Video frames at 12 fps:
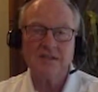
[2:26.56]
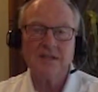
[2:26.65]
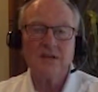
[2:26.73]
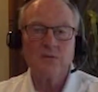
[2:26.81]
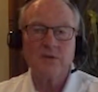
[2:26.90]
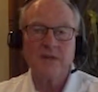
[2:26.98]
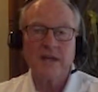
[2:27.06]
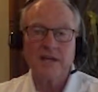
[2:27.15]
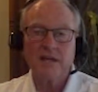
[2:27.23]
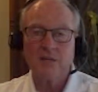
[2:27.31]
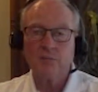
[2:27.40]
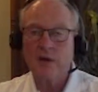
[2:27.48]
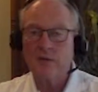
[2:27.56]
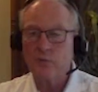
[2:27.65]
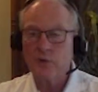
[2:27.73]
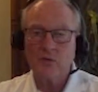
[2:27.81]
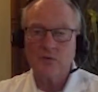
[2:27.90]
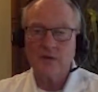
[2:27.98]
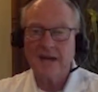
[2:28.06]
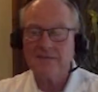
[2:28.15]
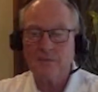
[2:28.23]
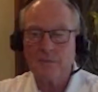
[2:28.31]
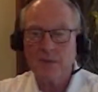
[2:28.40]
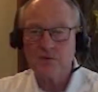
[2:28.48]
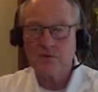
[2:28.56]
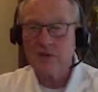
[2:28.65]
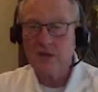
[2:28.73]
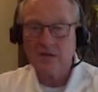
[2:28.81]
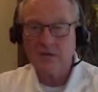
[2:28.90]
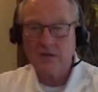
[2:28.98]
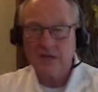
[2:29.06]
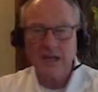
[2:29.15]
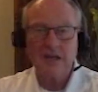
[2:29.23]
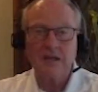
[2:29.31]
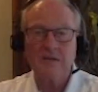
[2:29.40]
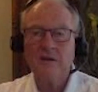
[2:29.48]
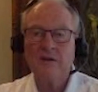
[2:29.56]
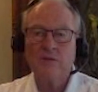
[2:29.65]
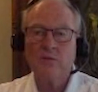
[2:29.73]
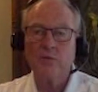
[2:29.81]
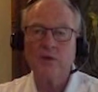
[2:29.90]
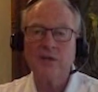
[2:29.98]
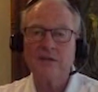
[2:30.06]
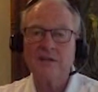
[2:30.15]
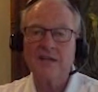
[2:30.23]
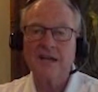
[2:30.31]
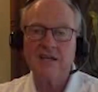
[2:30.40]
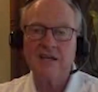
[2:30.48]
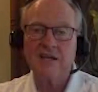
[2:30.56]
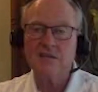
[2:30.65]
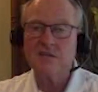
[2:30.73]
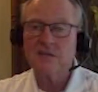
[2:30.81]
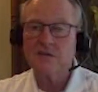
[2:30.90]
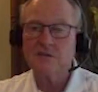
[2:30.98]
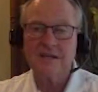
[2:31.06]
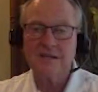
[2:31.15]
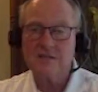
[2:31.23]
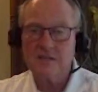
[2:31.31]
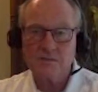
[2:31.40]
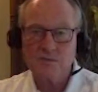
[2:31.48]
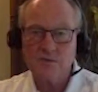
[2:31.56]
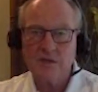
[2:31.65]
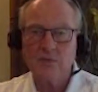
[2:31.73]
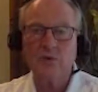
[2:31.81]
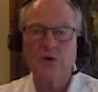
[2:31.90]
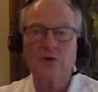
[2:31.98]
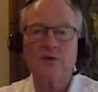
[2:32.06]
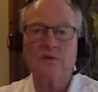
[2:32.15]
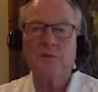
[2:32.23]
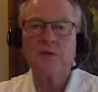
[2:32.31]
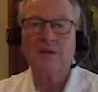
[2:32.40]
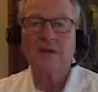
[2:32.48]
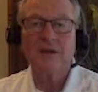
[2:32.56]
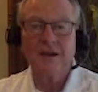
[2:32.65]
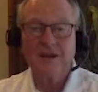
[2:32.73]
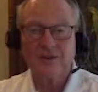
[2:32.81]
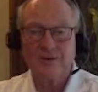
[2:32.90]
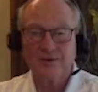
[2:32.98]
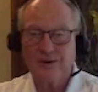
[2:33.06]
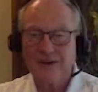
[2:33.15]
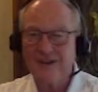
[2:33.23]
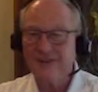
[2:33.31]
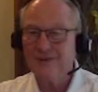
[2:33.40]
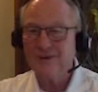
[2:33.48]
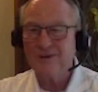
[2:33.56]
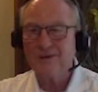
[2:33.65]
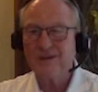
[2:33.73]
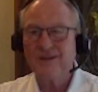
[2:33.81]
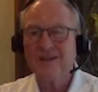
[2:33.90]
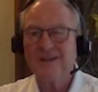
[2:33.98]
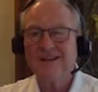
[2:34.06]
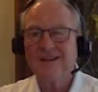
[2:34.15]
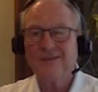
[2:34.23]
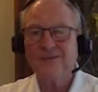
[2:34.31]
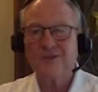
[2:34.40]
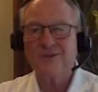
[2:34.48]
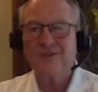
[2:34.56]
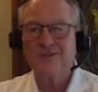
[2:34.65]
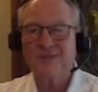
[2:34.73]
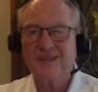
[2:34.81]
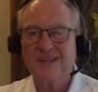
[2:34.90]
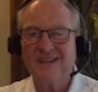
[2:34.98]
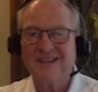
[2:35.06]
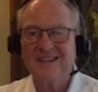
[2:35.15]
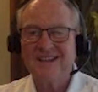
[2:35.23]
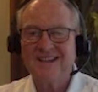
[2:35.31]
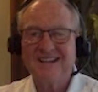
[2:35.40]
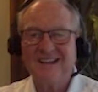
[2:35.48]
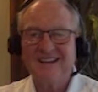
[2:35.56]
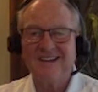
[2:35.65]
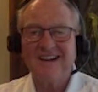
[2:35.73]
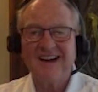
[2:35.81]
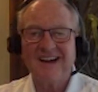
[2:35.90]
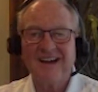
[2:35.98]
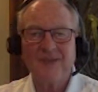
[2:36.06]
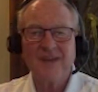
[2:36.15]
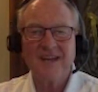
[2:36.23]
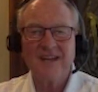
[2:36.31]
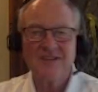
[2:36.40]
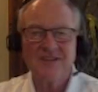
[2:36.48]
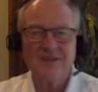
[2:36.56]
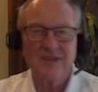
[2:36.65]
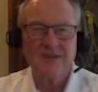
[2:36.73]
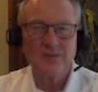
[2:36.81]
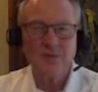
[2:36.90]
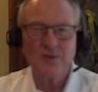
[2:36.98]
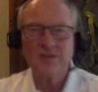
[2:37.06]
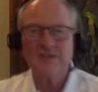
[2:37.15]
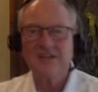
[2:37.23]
without any problem. We don't have to measure color again. When we get to that density on that substrate, we're going to be right where we want to be. Now, I ran into a real